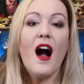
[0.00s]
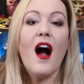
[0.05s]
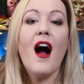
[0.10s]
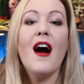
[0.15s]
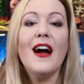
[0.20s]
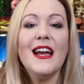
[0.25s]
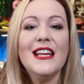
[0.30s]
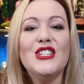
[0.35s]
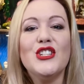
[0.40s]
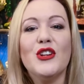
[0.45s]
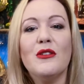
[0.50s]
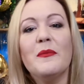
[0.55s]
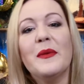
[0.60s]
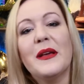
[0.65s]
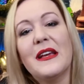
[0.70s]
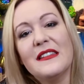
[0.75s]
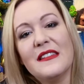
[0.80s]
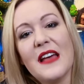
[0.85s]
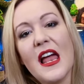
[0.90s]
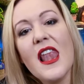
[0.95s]
I do it
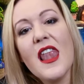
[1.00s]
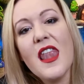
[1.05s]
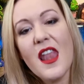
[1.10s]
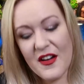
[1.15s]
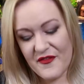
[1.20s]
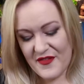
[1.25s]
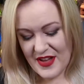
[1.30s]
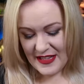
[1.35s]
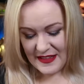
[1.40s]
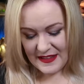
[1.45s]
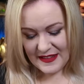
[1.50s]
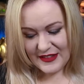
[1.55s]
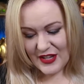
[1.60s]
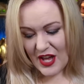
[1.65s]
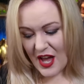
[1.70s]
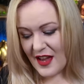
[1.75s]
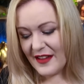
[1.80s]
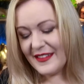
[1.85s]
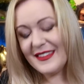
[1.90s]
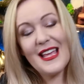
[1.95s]
because I love it. So
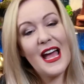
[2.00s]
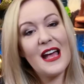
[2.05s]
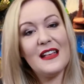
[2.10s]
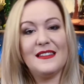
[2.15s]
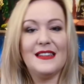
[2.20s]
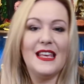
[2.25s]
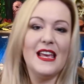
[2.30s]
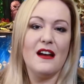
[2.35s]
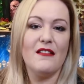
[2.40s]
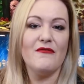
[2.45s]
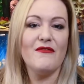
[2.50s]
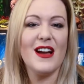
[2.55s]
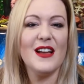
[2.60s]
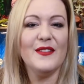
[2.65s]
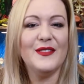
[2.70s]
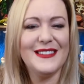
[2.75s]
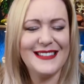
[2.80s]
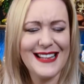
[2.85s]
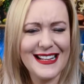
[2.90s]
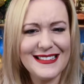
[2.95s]
yes, it
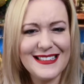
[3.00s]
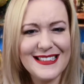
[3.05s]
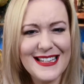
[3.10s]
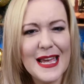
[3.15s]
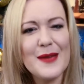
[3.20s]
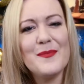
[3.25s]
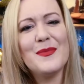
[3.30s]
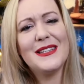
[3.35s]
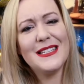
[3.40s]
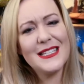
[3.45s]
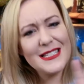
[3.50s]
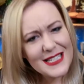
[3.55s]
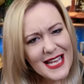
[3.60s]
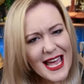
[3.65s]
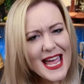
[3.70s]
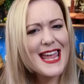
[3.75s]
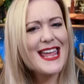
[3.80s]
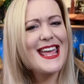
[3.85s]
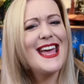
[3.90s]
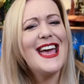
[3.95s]
arrived Saturday, but
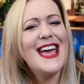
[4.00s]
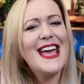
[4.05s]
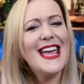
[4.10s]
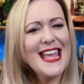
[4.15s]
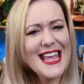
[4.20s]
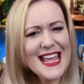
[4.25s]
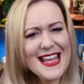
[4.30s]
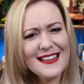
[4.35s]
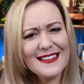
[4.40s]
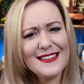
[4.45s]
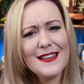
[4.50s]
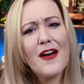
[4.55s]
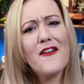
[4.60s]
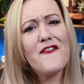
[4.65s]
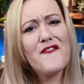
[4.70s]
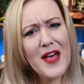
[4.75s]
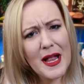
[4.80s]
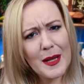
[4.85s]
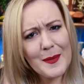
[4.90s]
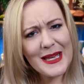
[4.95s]
today is
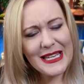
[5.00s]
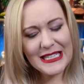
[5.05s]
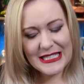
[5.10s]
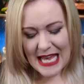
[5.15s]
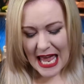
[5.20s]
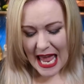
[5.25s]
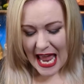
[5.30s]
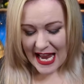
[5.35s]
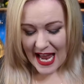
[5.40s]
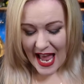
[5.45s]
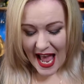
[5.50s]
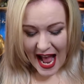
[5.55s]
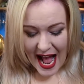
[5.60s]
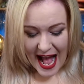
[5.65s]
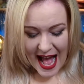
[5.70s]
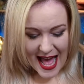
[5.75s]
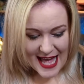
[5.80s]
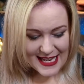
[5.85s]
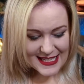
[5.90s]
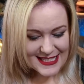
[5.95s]
filming day,
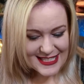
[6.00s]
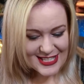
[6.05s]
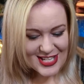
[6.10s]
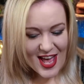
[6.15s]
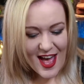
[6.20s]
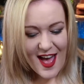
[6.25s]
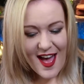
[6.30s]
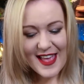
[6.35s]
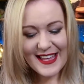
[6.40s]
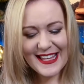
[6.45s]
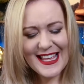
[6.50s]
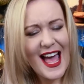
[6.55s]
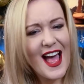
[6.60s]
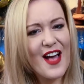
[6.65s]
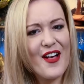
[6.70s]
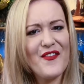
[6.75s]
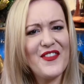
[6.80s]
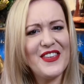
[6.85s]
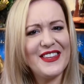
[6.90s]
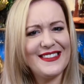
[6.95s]
and
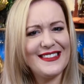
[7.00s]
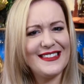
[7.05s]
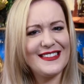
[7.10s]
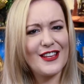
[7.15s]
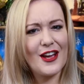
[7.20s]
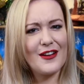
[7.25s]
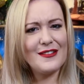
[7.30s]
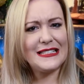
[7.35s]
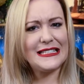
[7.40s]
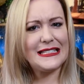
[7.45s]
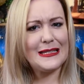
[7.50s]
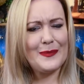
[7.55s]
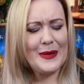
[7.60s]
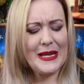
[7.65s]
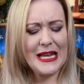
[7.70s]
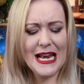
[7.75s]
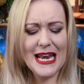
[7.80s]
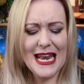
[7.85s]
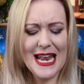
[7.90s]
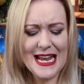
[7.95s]
yeah, this is going to
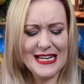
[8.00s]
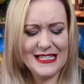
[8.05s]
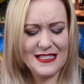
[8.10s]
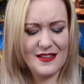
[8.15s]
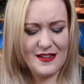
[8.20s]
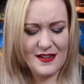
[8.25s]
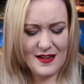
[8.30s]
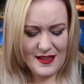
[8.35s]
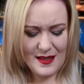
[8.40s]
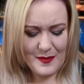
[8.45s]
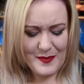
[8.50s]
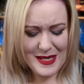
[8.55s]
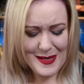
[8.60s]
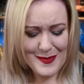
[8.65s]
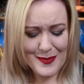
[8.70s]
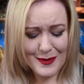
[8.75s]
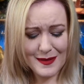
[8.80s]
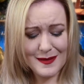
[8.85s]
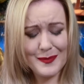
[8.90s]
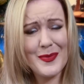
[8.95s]
be later than other
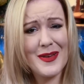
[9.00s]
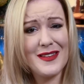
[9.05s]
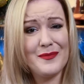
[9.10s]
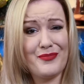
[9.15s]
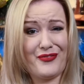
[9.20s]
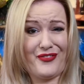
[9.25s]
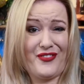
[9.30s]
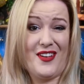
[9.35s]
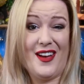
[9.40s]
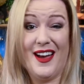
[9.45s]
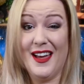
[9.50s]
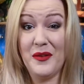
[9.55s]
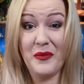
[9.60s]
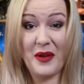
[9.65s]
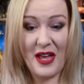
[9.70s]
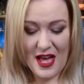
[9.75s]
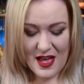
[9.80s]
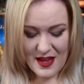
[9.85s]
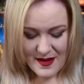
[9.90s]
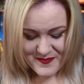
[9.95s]
people's, but I don't
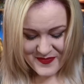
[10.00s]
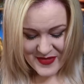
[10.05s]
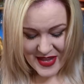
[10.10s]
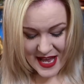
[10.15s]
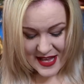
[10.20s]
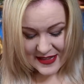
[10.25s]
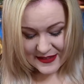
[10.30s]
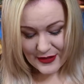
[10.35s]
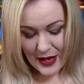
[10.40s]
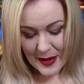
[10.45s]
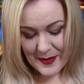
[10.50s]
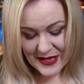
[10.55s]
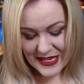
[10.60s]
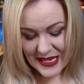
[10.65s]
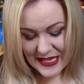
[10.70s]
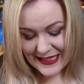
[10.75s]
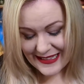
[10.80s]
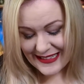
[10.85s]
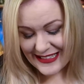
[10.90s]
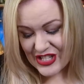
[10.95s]
care. So I'm
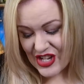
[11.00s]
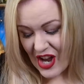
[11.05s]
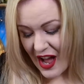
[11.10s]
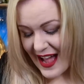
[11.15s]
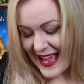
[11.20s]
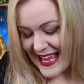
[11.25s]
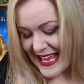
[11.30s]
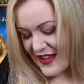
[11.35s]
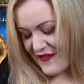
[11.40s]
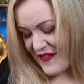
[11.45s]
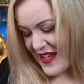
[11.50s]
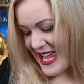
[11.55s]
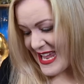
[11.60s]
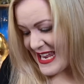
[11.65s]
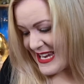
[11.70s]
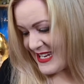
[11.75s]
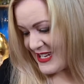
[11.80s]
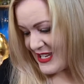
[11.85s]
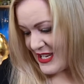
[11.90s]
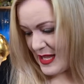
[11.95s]
gonna dive
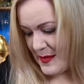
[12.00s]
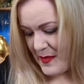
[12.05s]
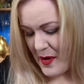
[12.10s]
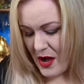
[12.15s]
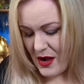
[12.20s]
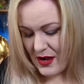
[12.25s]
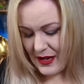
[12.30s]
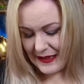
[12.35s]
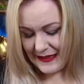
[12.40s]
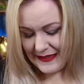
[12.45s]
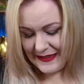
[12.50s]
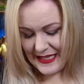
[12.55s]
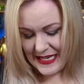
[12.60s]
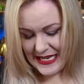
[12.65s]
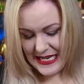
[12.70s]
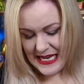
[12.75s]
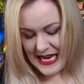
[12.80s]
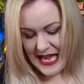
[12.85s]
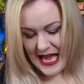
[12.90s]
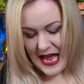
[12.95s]
into the box
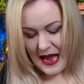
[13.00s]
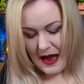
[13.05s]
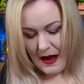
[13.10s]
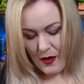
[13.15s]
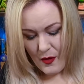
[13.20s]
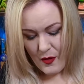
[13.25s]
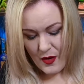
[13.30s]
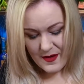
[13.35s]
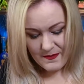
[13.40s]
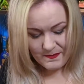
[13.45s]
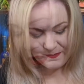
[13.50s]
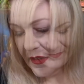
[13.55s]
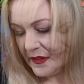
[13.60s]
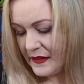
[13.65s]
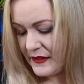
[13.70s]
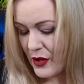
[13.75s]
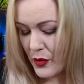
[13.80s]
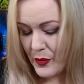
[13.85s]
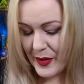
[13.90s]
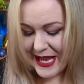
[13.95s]
now.
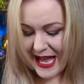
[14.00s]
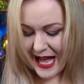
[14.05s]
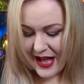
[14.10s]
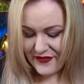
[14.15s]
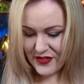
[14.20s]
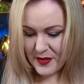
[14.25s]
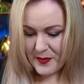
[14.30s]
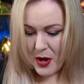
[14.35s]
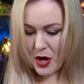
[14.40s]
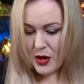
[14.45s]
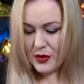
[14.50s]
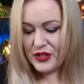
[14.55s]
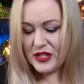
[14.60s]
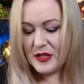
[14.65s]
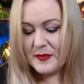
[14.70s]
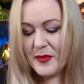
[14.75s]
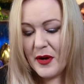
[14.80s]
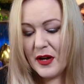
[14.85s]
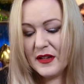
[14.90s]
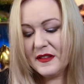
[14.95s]
So we have the
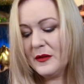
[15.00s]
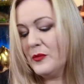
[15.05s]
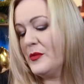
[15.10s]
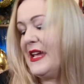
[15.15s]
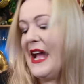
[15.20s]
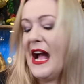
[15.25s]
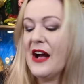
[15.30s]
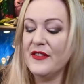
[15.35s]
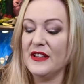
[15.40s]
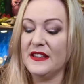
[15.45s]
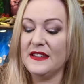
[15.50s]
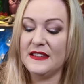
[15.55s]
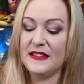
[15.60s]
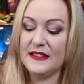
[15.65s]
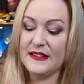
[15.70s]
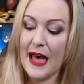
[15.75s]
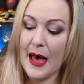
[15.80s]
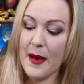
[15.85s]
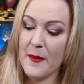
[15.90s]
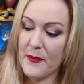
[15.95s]
potion box and we have a
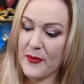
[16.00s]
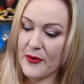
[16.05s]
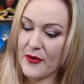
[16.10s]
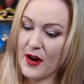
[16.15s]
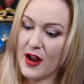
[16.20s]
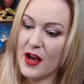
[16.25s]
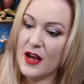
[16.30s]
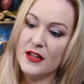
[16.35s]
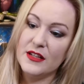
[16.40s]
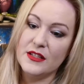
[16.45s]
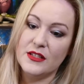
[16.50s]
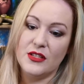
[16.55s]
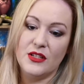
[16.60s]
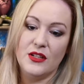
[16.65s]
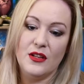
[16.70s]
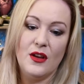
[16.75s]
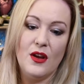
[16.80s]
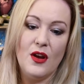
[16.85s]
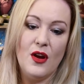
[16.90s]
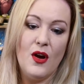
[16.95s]

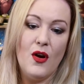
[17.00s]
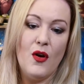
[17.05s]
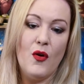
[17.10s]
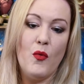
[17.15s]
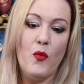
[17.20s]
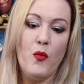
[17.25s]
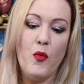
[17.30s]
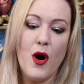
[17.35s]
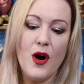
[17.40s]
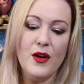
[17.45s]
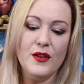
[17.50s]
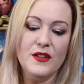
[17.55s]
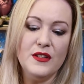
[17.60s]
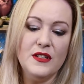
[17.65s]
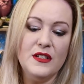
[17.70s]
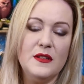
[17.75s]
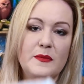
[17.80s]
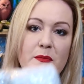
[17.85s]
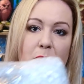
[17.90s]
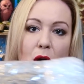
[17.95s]
separate
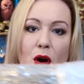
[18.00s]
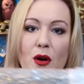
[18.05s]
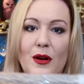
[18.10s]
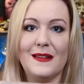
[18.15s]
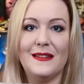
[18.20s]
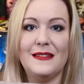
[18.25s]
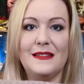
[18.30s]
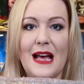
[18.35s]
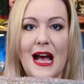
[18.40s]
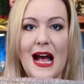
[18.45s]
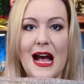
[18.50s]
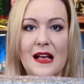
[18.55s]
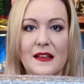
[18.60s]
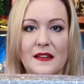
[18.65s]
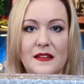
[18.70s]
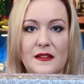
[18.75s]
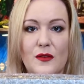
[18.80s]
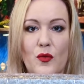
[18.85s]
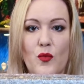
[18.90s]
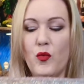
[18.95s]
wand box
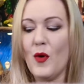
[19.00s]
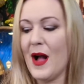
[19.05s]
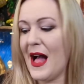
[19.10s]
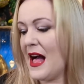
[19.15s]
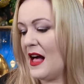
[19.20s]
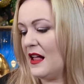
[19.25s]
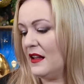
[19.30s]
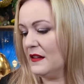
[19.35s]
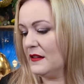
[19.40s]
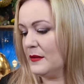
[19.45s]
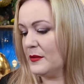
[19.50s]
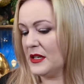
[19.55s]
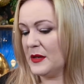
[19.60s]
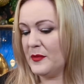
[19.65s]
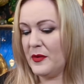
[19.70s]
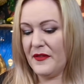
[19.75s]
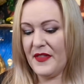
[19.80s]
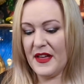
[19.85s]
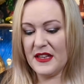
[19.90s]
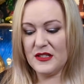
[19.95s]
as well. So I'm gonna
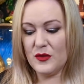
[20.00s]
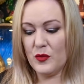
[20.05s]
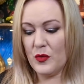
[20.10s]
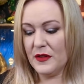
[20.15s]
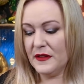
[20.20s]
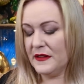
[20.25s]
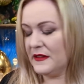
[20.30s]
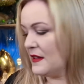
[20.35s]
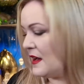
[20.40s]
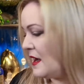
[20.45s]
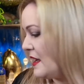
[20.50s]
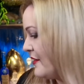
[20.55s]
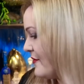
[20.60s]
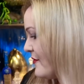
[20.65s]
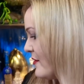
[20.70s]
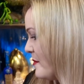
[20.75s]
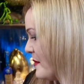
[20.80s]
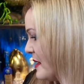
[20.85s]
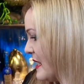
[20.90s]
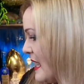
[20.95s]
put that to one side
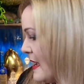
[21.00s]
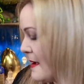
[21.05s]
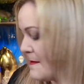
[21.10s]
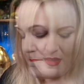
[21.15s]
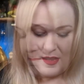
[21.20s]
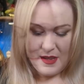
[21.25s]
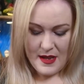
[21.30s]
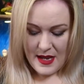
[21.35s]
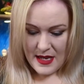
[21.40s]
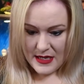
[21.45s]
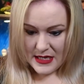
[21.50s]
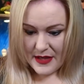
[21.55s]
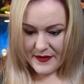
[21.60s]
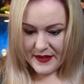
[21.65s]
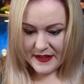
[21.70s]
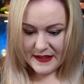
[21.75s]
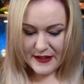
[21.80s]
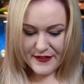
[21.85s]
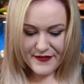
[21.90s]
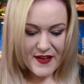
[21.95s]
for a minute. Now,
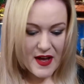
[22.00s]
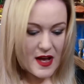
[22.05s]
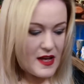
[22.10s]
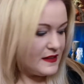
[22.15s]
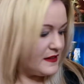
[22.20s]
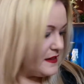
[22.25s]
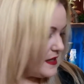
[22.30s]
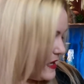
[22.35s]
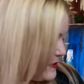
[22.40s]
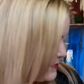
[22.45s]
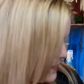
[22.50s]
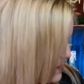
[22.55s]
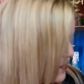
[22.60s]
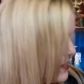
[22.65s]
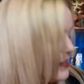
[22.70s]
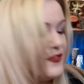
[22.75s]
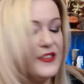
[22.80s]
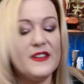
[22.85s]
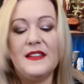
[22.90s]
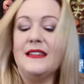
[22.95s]
this is the first time I'm
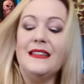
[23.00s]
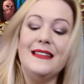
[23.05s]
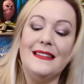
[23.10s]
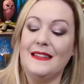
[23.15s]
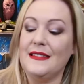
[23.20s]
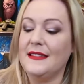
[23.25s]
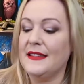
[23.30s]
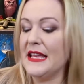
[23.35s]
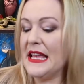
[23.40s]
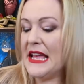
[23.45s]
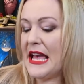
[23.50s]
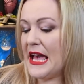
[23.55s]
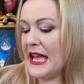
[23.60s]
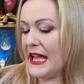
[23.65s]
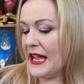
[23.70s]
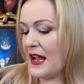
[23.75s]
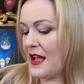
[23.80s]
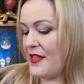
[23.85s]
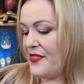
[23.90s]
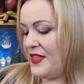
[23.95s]
obviously
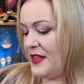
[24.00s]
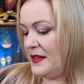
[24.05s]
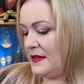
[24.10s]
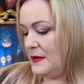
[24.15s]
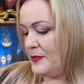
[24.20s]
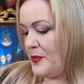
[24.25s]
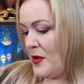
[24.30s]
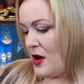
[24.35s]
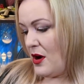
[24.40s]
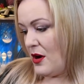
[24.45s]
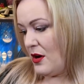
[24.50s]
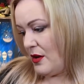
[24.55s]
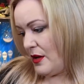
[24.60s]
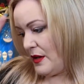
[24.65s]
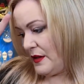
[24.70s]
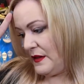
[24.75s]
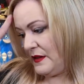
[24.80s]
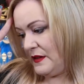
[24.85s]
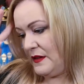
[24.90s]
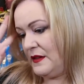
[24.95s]
seeing this
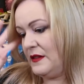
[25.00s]
box.